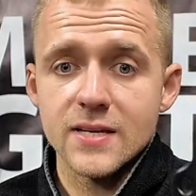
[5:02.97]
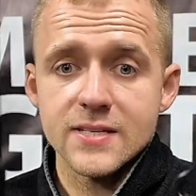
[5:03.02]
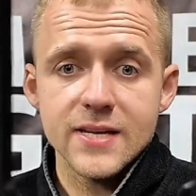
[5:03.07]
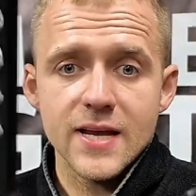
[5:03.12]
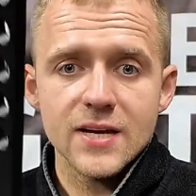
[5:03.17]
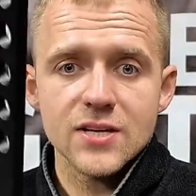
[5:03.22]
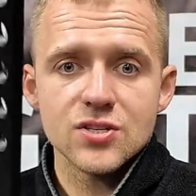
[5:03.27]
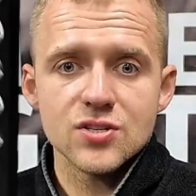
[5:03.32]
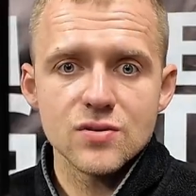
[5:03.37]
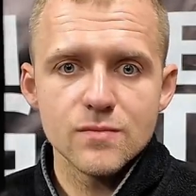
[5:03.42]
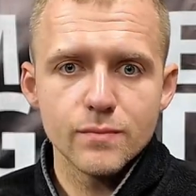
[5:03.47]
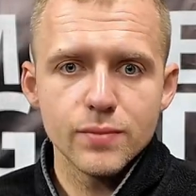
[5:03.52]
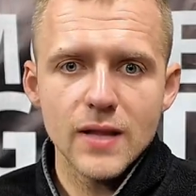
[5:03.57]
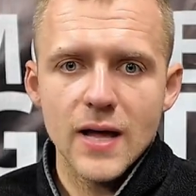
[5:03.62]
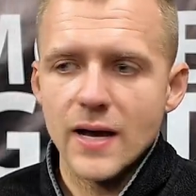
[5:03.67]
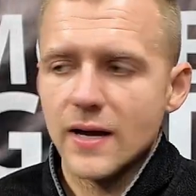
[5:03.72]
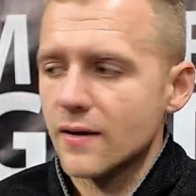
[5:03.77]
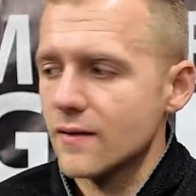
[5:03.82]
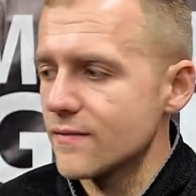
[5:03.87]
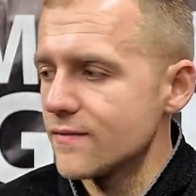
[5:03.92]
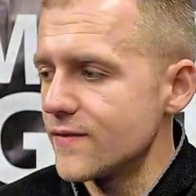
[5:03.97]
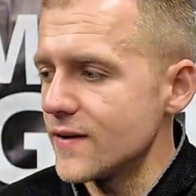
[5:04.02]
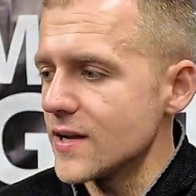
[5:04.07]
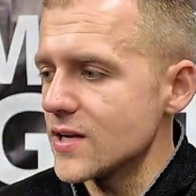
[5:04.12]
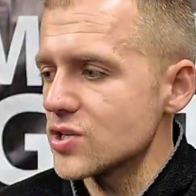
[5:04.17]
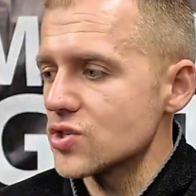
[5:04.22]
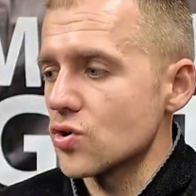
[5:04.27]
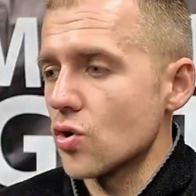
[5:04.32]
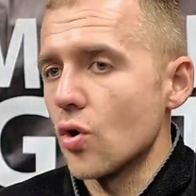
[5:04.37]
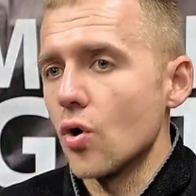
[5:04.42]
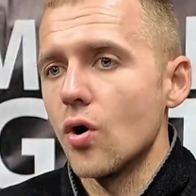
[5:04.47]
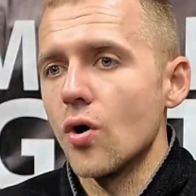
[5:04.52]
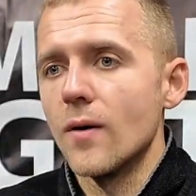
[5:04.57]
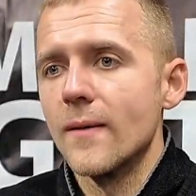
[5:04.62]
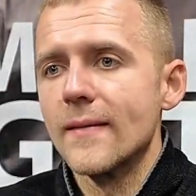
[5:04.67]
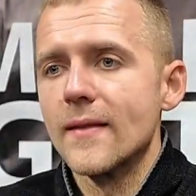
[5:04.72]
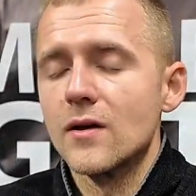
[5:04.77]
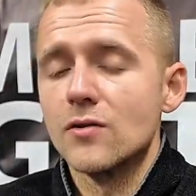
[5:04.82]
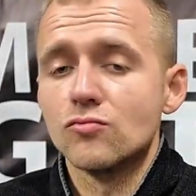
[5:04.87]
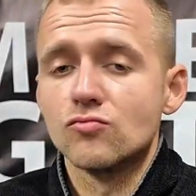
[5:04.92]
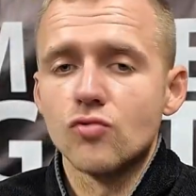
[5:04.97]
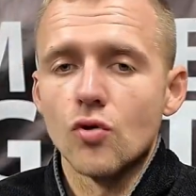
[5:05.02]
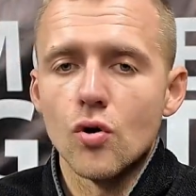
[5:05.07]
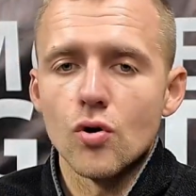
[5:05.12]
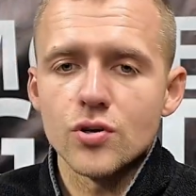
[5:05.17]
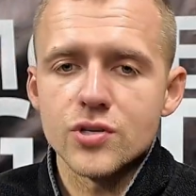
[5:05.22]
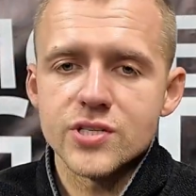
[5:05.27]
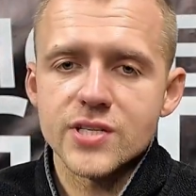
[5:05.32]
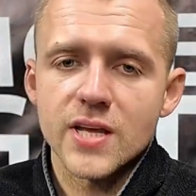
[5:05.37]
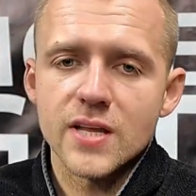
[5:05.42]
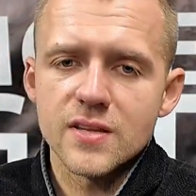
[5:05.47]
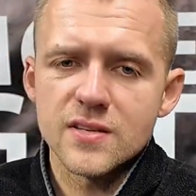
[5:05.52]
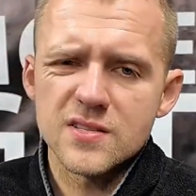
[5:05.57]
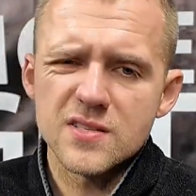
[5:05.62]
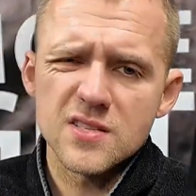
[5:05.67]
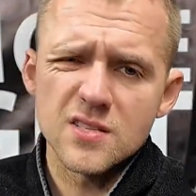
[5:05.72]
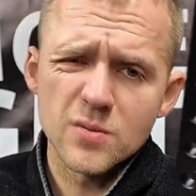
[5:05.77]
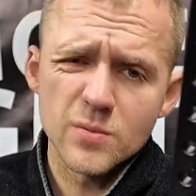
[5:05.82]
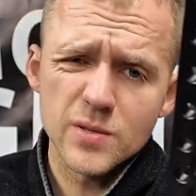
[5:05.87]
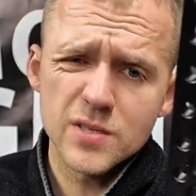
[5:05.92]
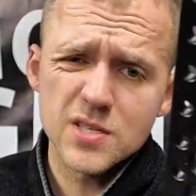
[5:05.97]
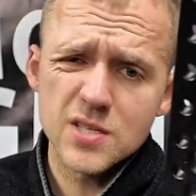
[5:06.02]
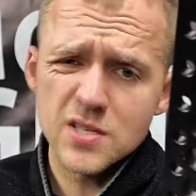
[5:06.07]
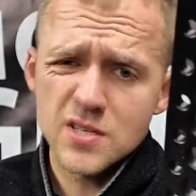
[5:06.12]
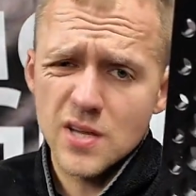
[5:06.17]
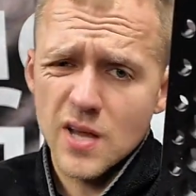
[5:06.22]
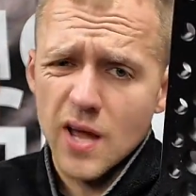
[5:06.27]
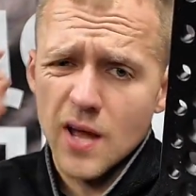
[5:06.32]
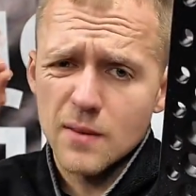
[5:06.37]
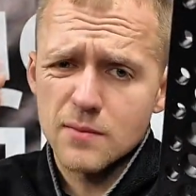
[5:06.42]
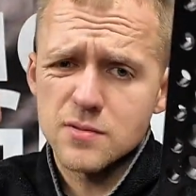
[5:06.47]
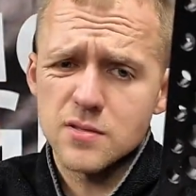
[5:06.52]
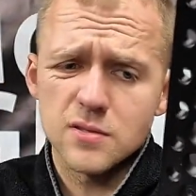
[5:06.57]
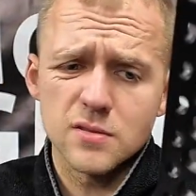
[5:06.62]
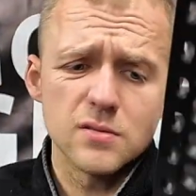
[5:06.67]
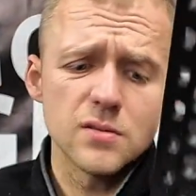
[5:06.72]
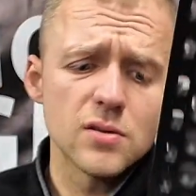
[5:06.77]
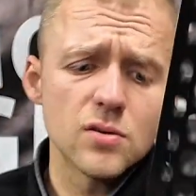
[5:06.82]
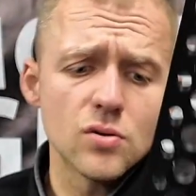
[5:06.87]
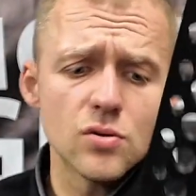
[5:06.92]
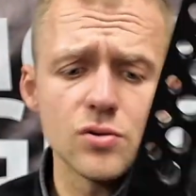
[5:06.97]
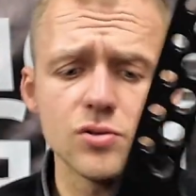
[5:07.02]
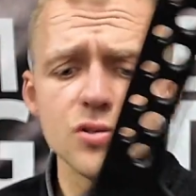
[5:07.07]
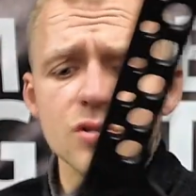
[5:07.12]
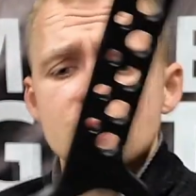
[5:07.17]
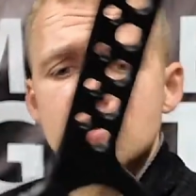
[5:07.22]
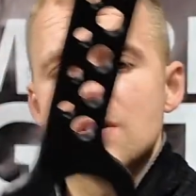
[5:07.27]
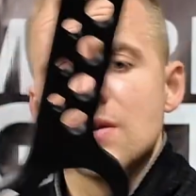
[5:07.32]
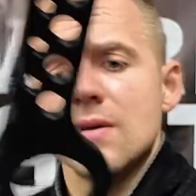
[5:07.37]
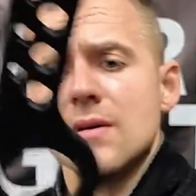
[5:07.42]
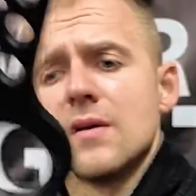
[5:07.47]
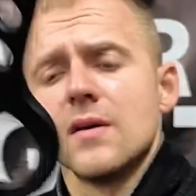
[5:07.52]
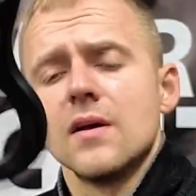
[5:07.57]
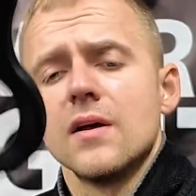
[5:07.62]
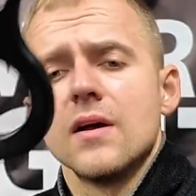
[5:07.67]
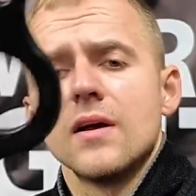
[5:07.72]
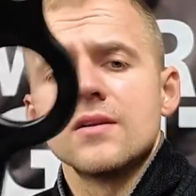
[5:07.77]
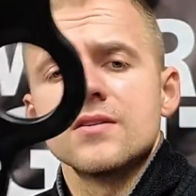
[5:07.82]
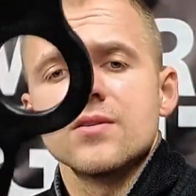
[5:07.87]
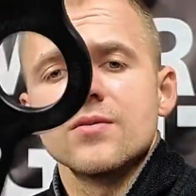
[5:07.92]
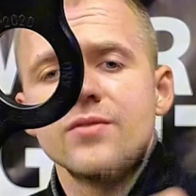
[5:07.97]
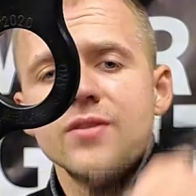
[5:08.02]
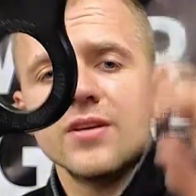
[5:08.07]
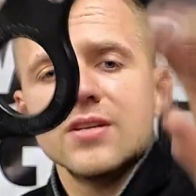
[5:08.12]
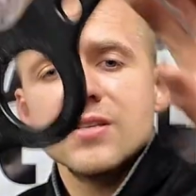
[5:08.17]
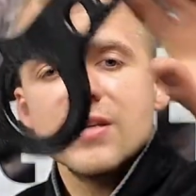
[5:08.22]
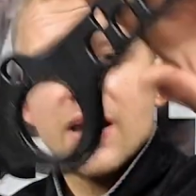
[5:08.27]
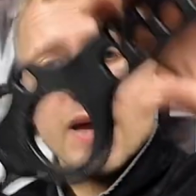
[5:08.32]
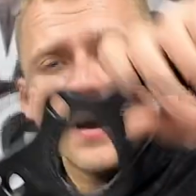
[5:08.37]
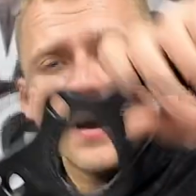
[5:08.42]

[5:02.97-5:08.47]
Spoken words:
textured black finish or raw stainless steel, which is absolutely gorgeous. So this